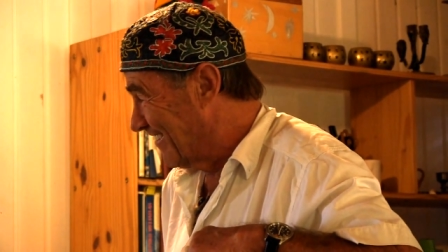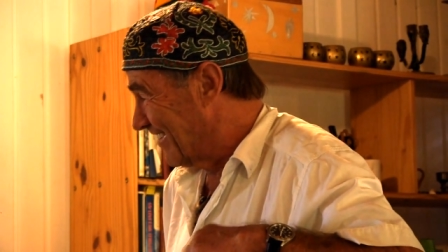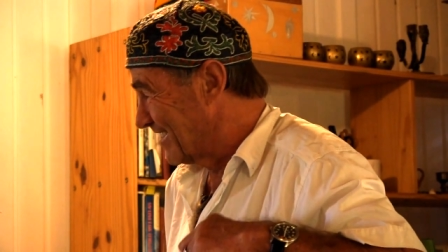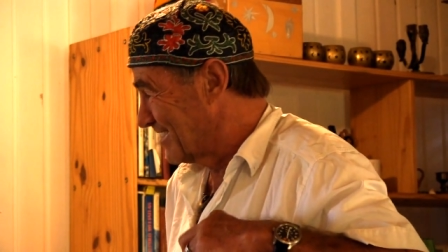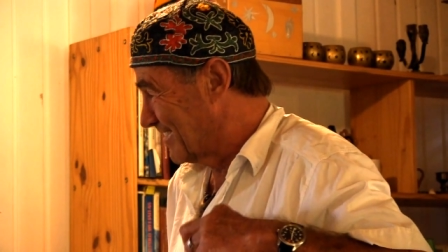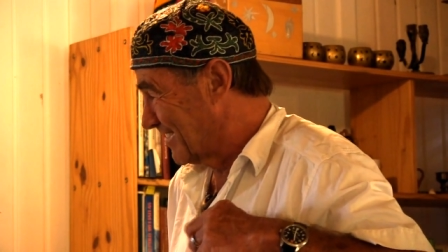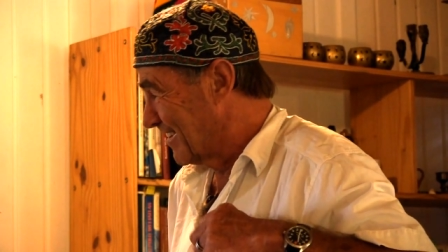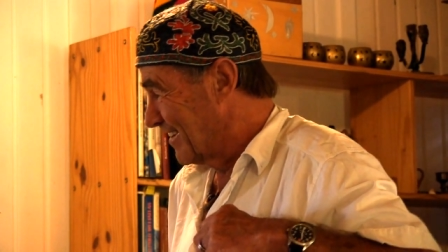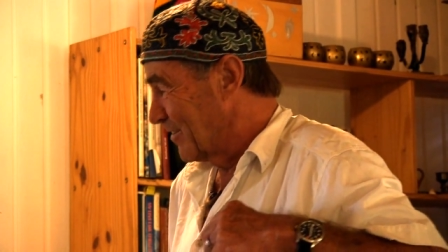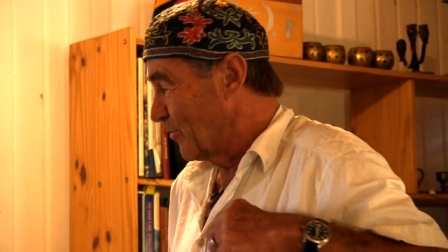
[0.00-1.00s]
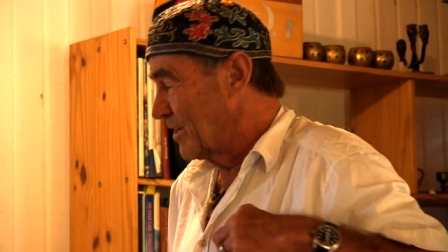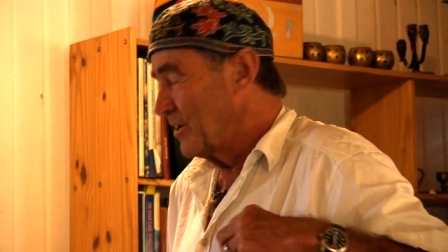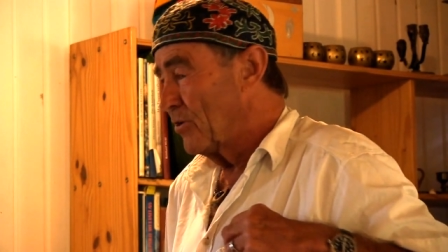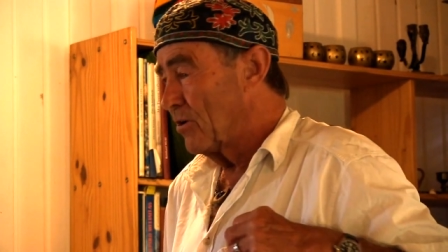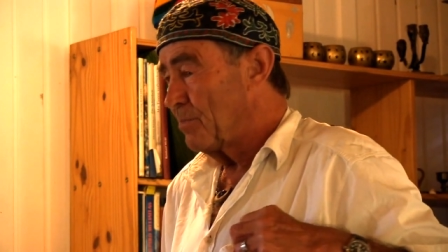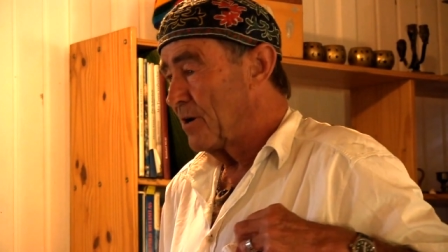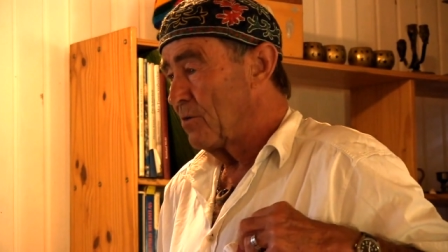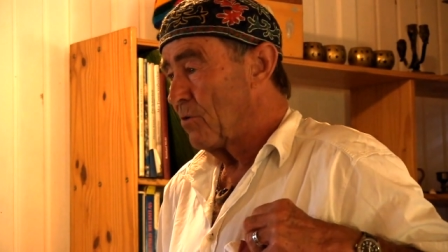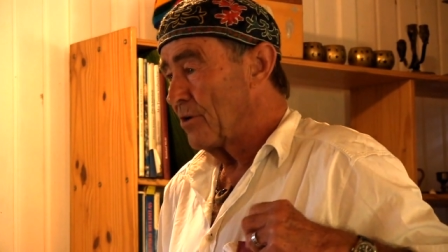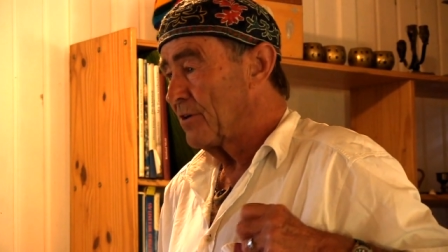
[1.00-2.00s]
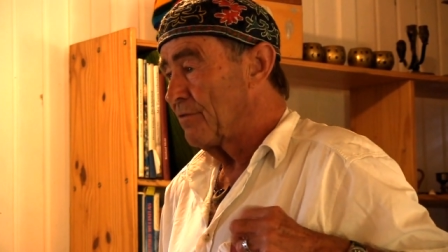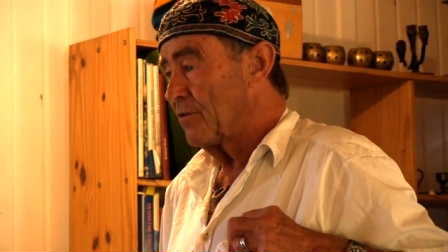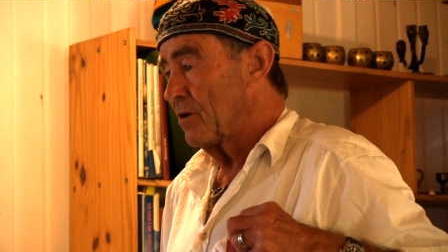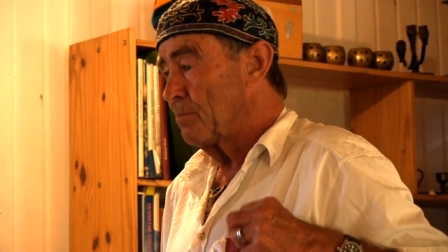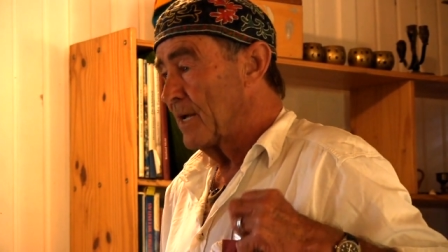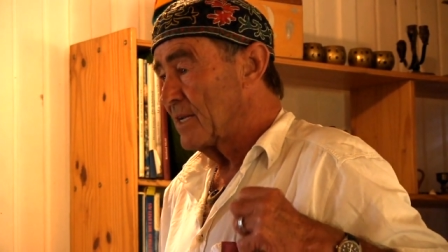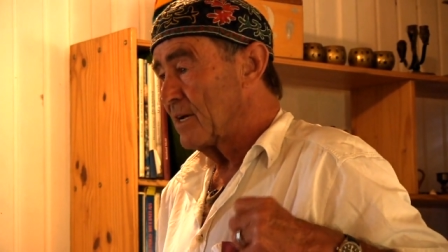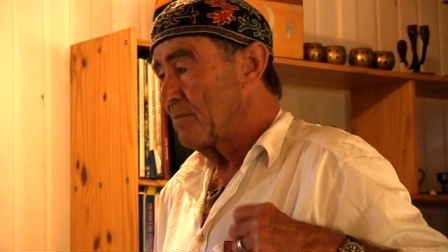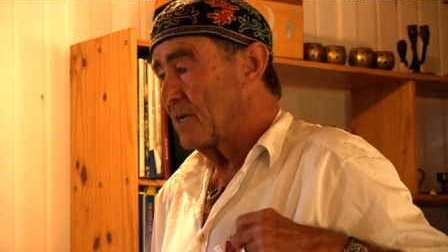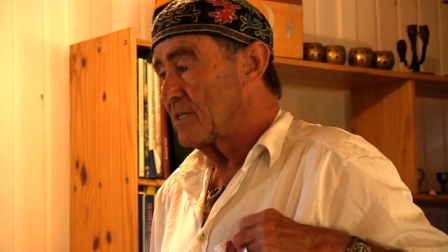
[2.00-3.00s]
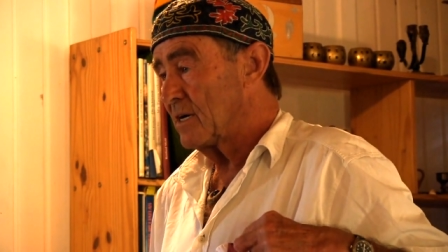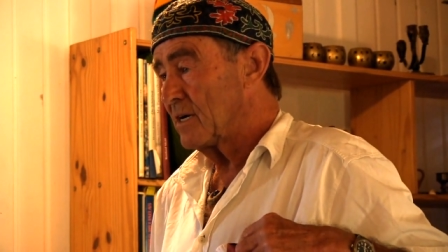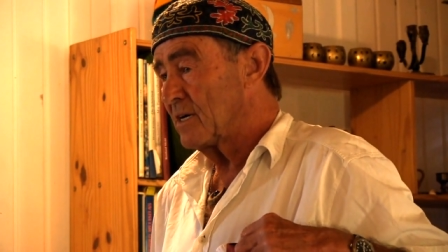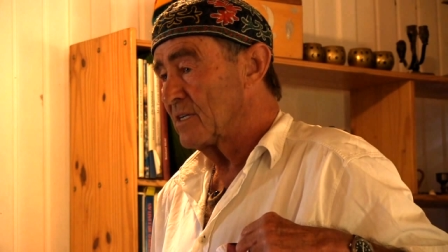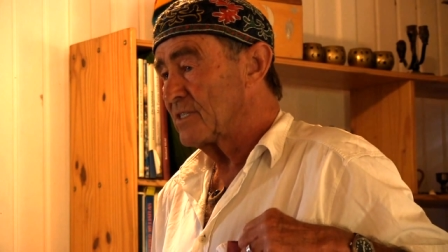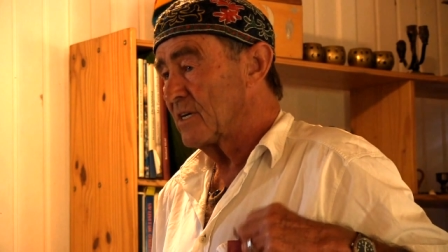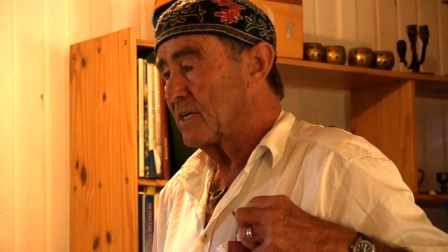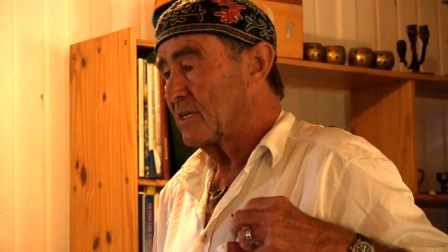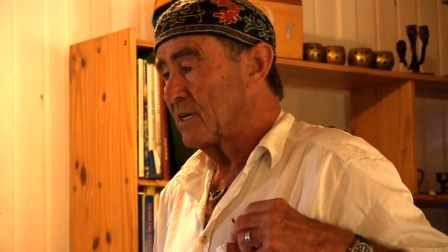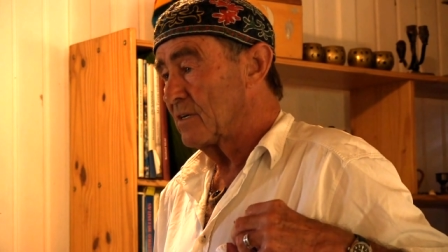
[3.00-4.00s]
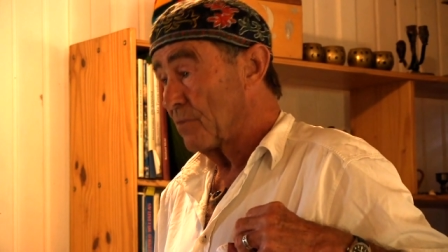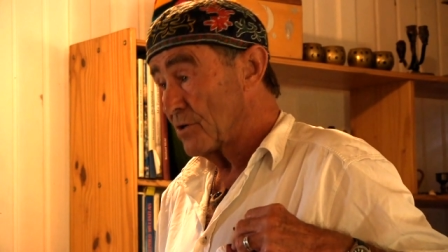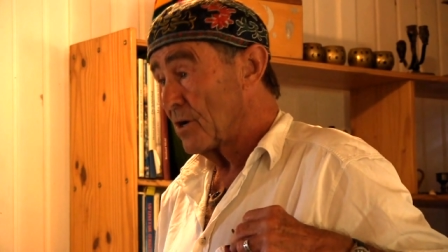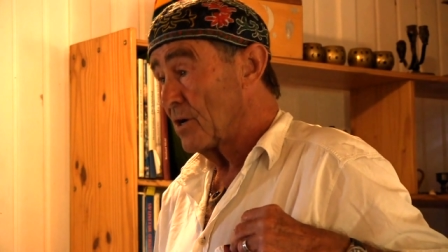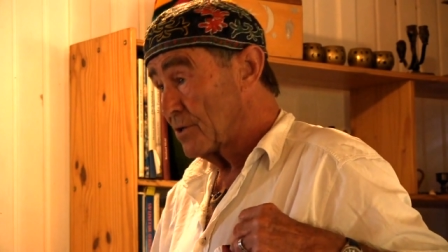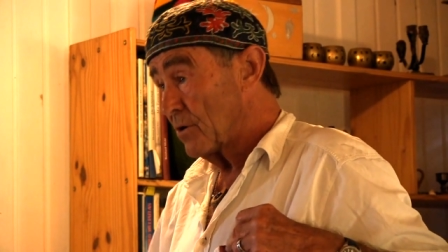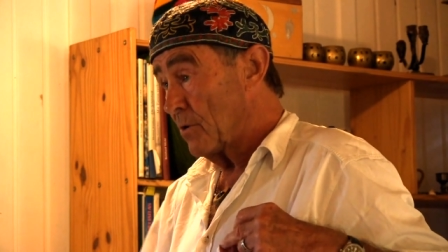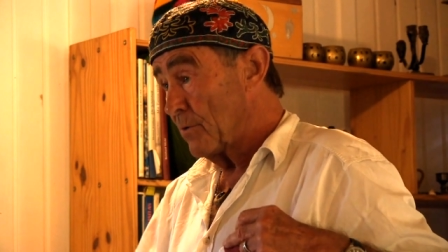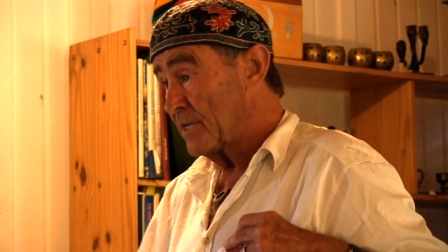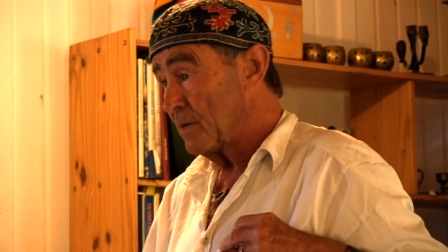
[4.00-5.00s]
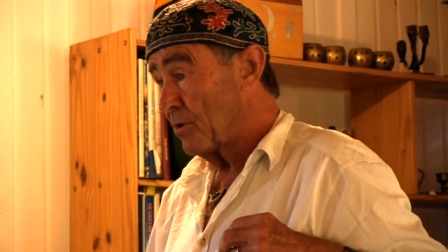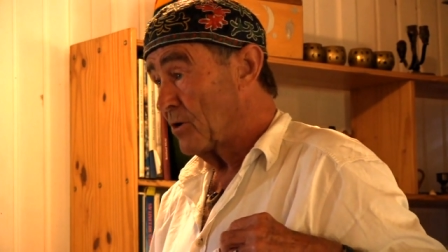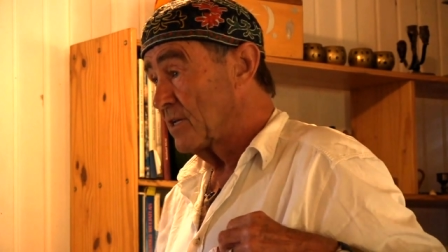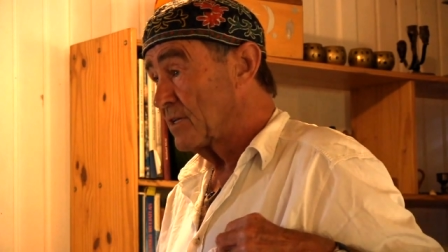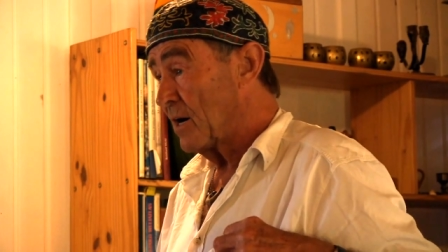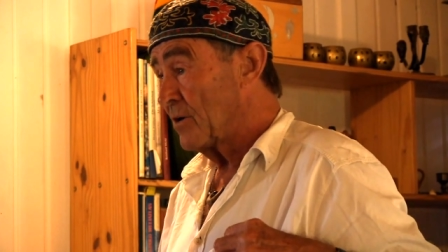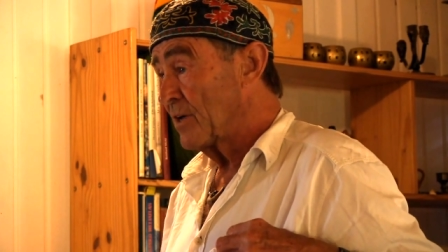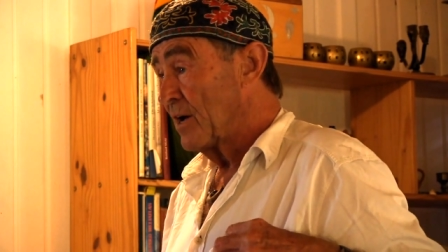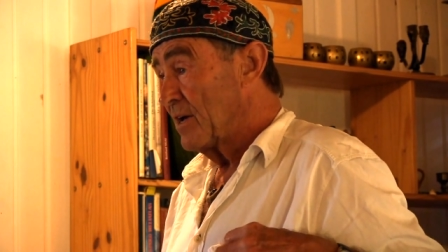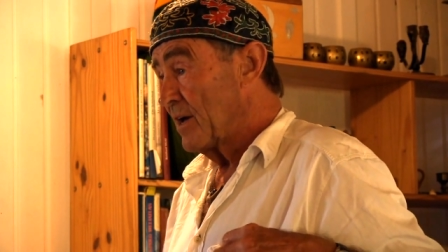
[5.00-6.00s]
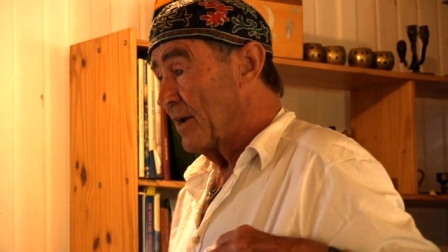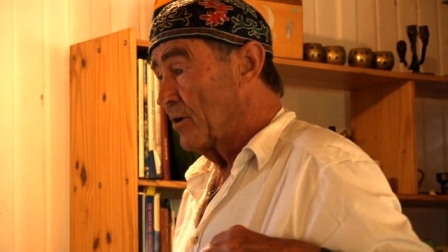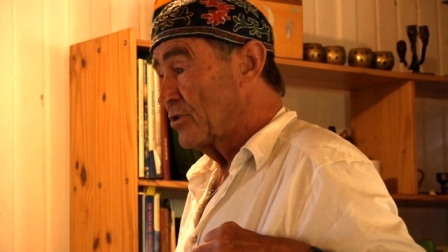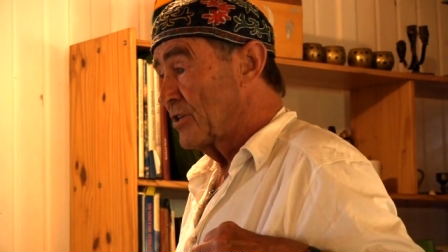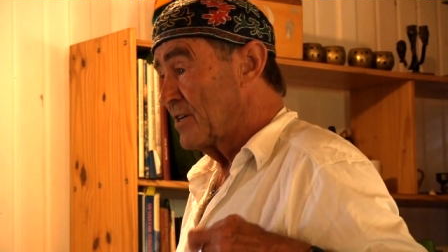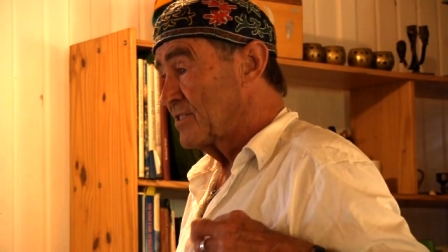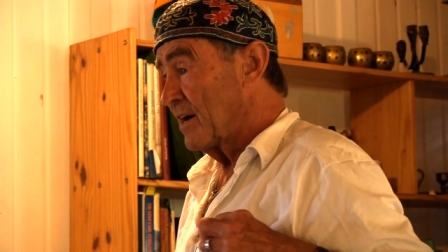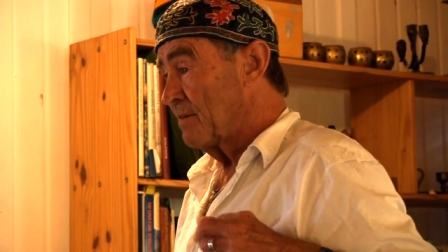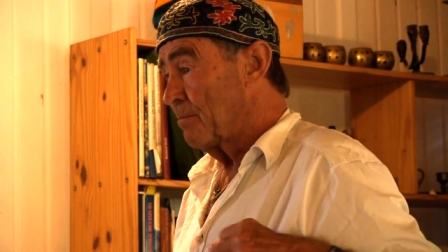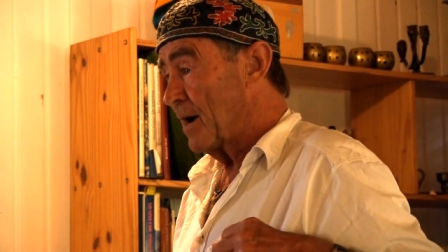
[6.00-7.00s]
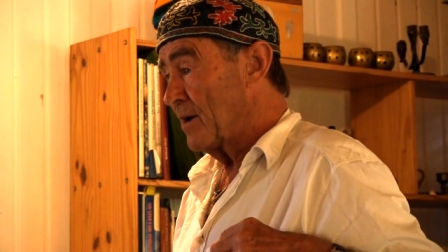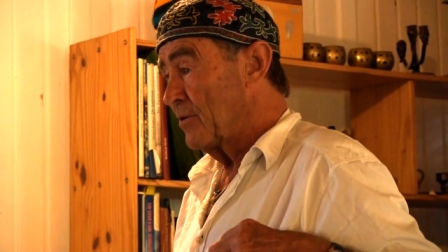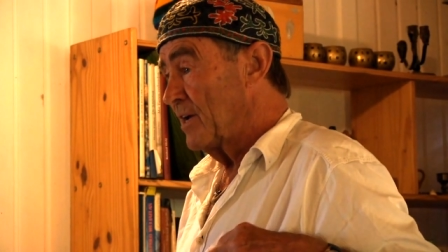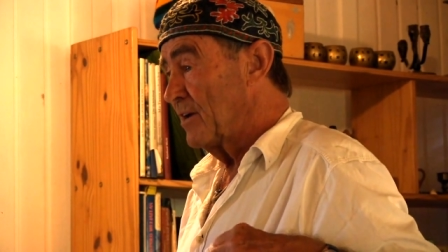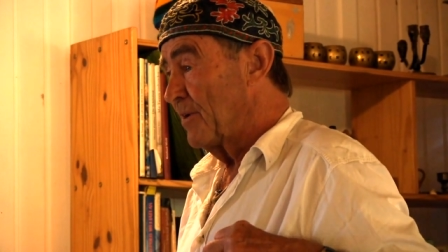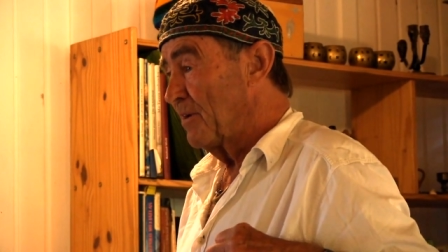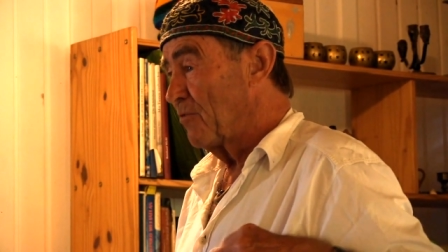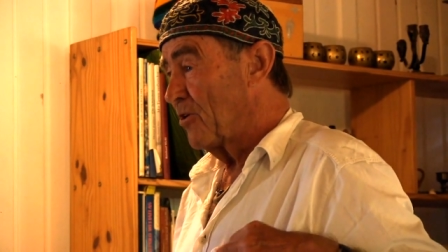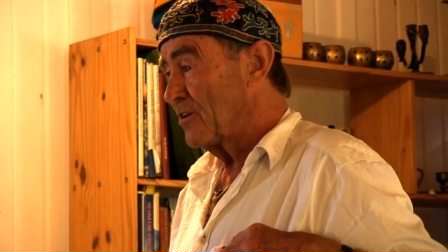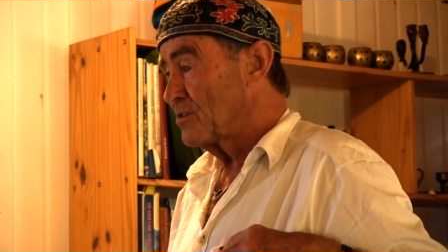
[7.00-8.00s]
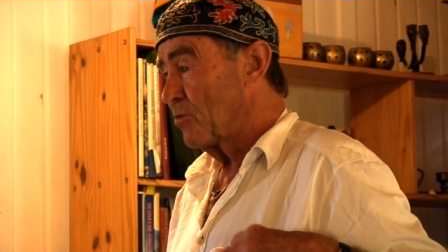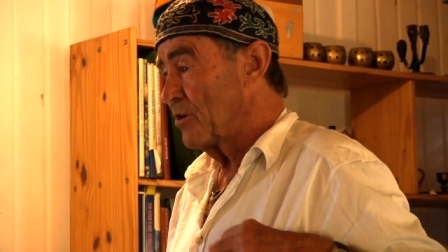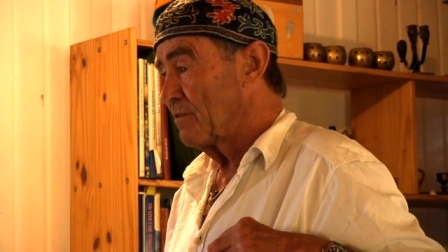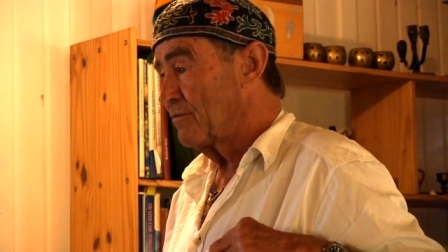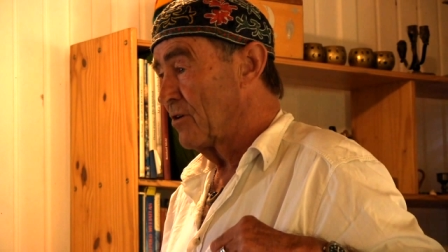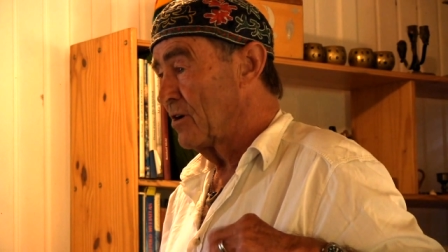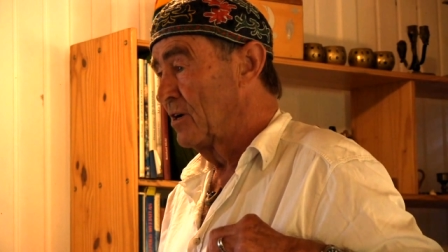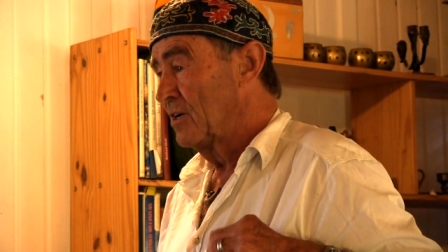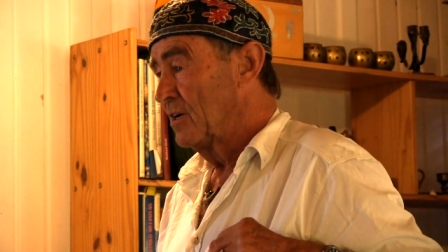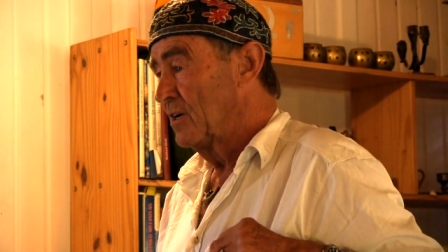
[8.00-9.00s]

with renewable, wonderful building materials, and was also already pointed out. Janosch has done pioneering works, wonderful.